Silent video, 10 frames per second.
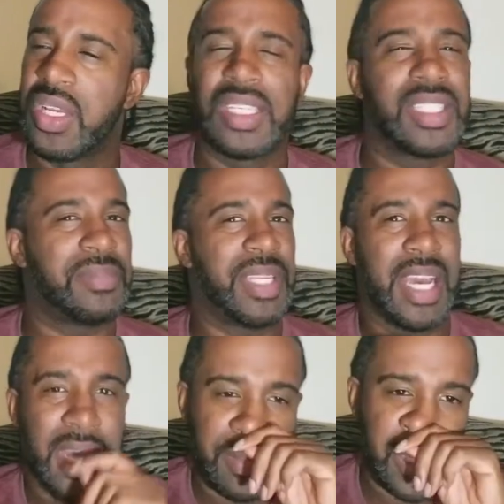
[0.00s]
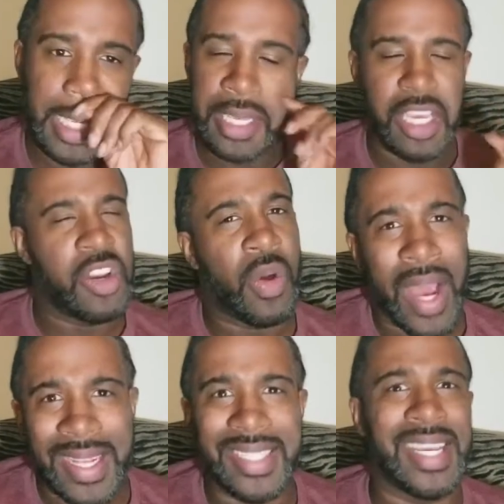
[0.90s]
Sometimes, you know,
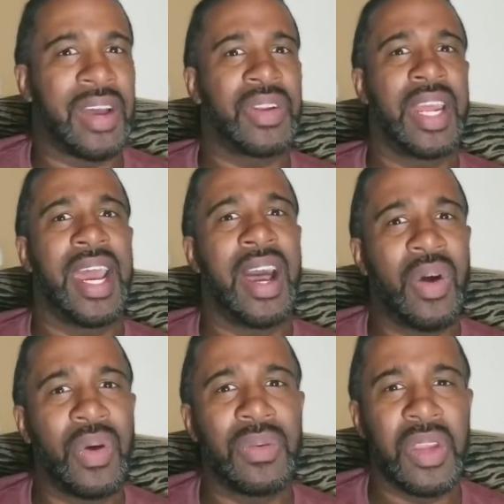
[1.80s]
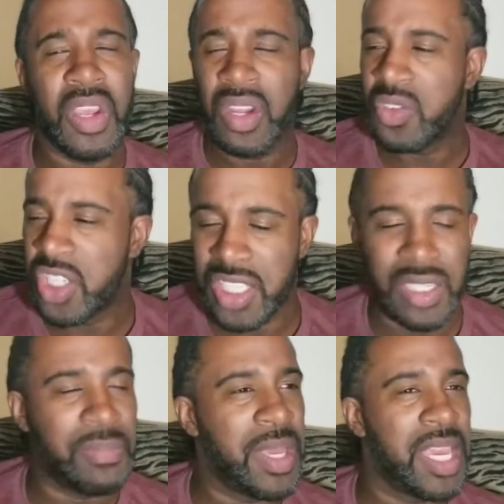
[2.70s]
I sound it out, you know, just to
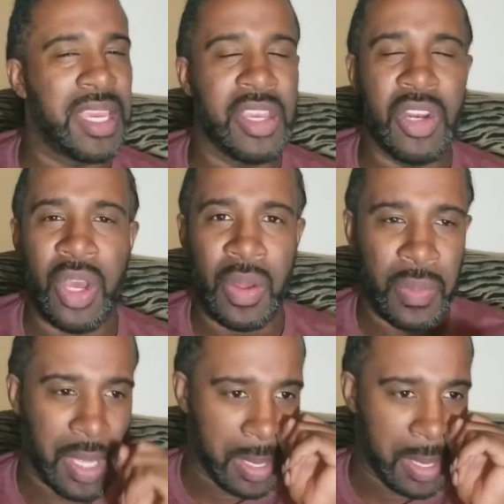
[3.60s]
be, you know,